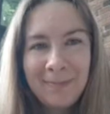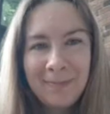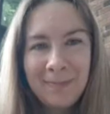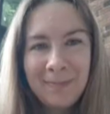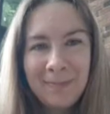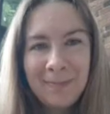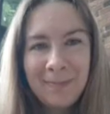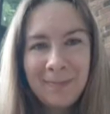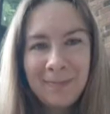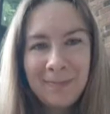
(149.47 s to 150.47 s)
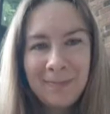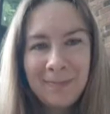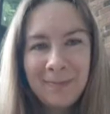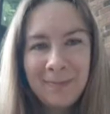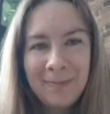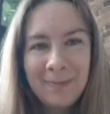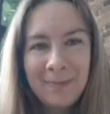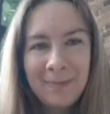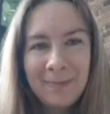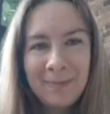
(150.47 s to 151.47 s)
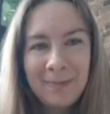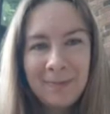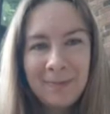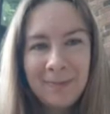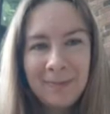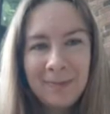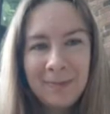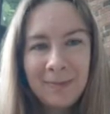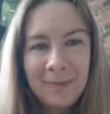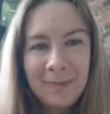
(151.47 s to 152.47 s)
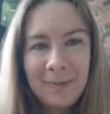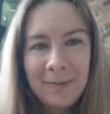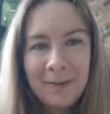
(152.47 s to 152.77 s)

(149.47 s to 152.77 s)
The person shown says nothing.